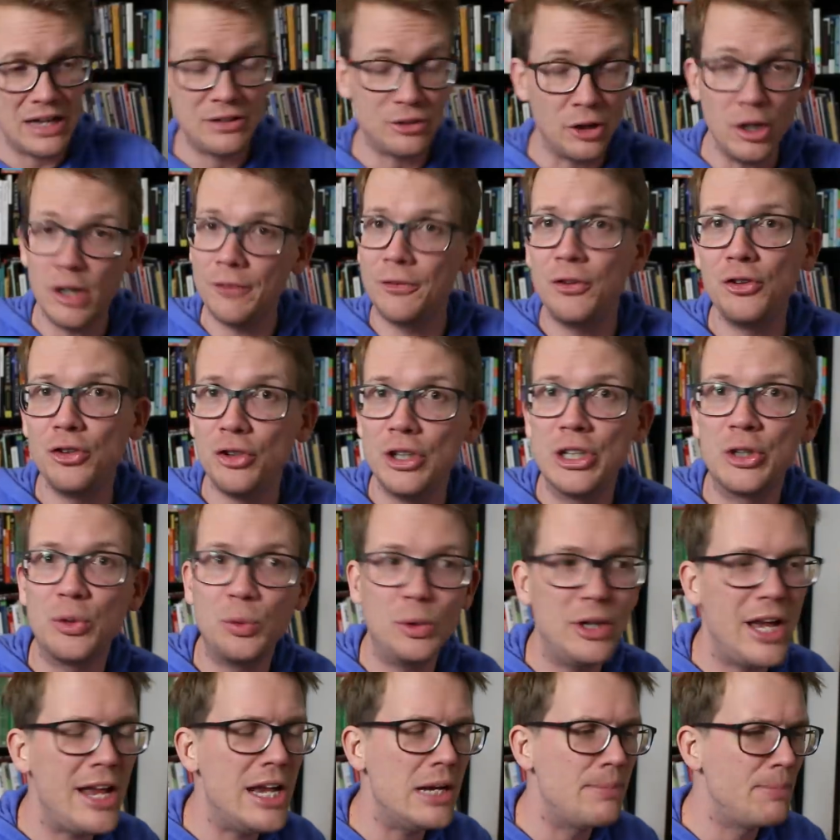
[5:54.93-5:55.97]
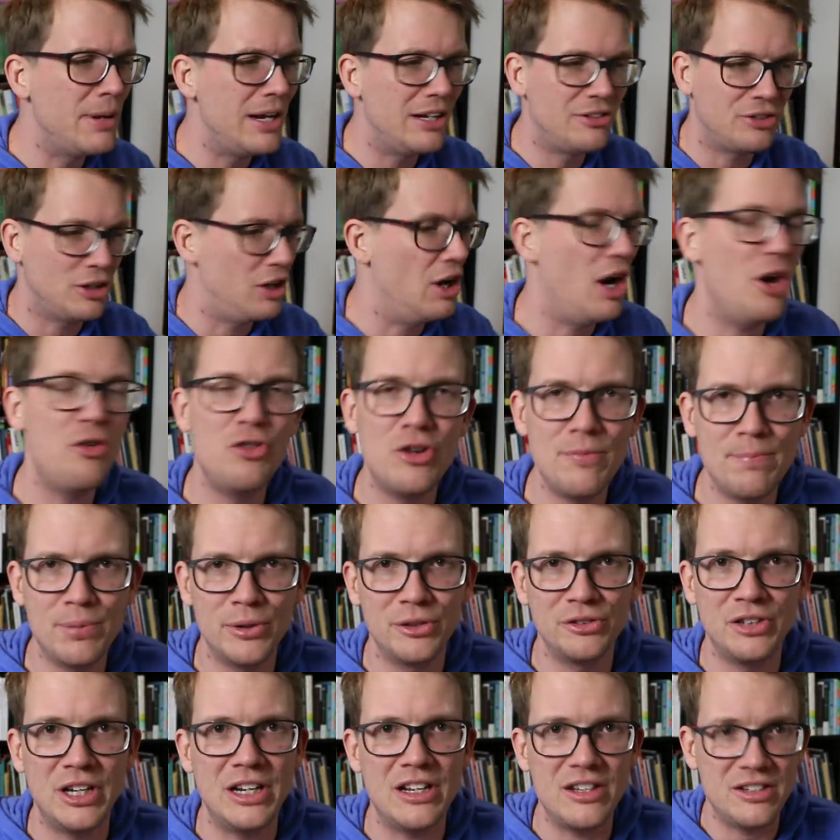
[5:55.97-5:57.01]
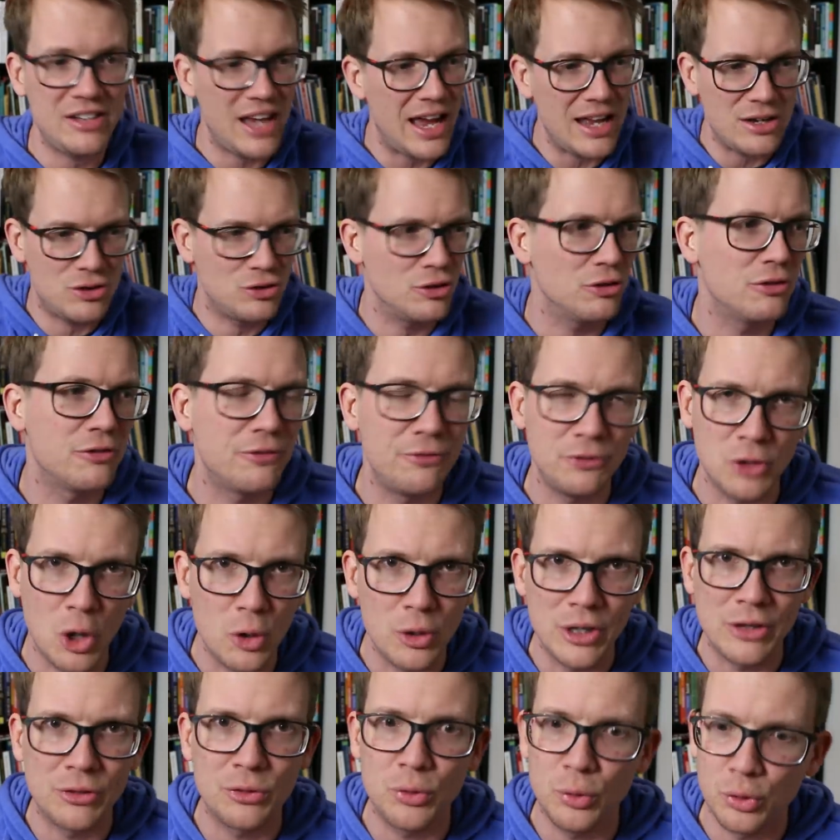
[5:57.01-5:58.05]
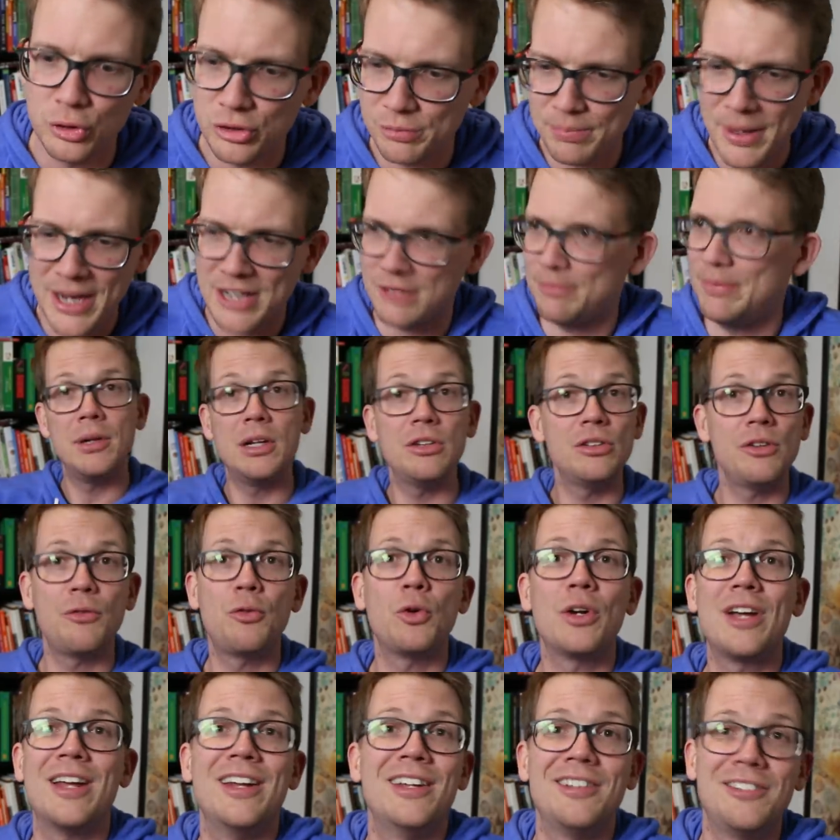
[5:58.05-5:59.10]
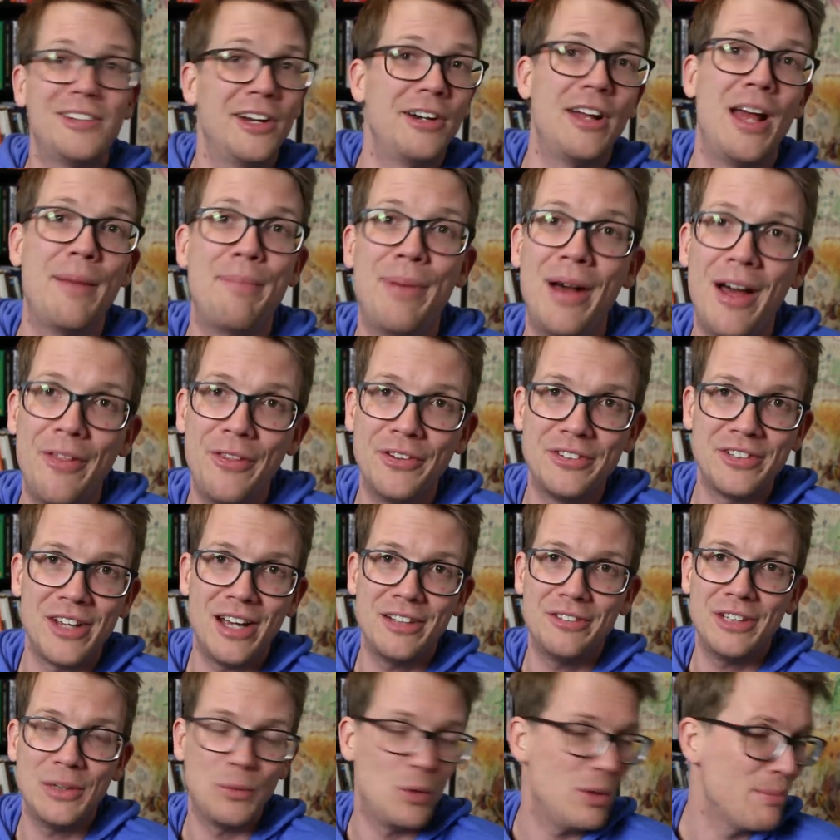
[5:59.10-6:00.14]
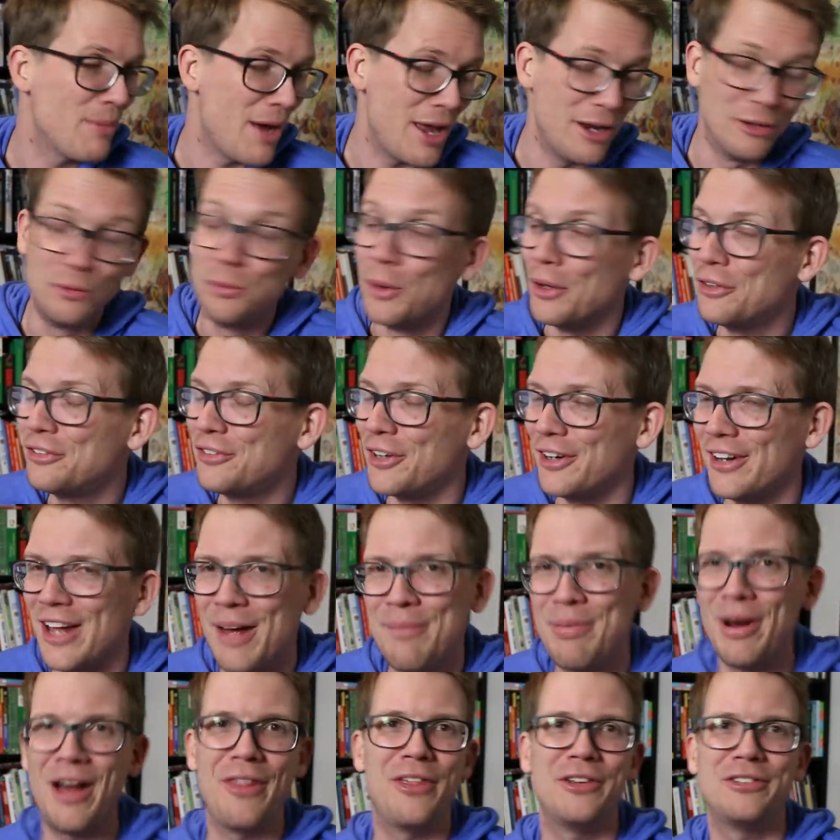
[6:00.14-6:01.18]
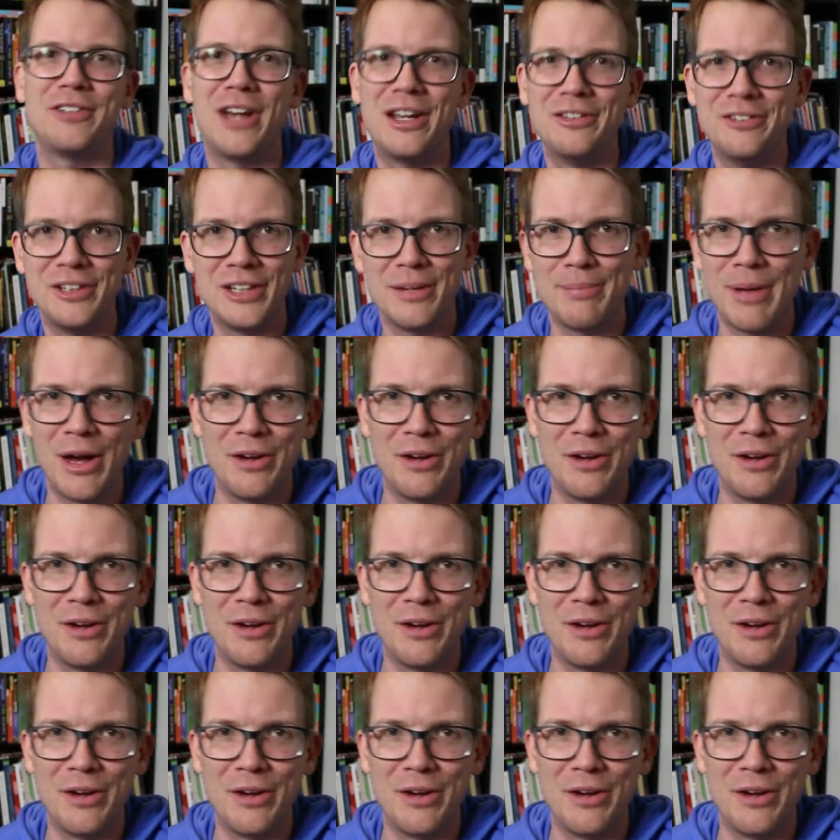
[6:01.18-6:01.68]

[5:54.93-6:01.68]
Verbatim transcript: It's artificially created, but it's 100% dead just floating through space, because if we're gonna start hypothesizing, we might as well start hypothesizing